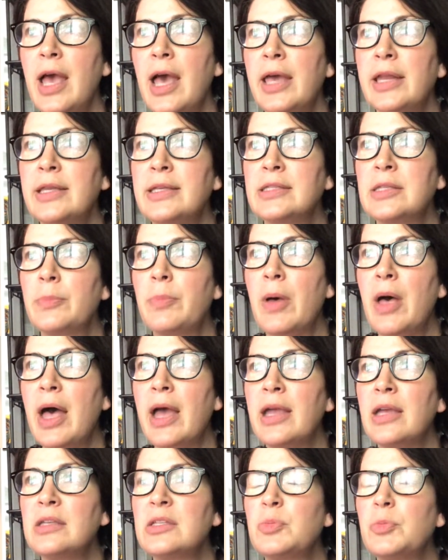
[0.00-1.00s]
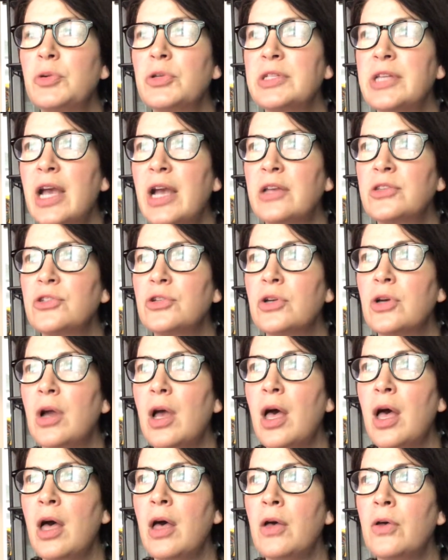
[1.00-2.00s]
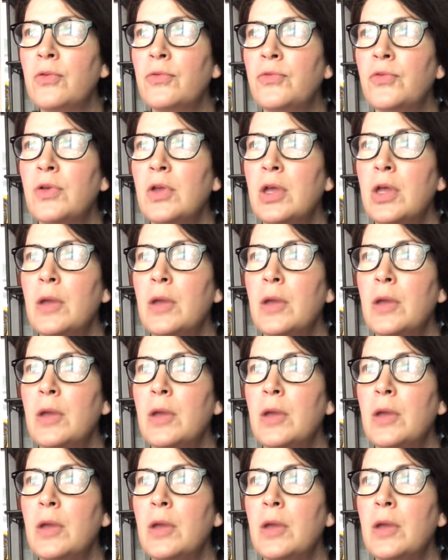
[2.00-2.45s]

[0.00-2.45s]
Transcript: and he's a pious protector of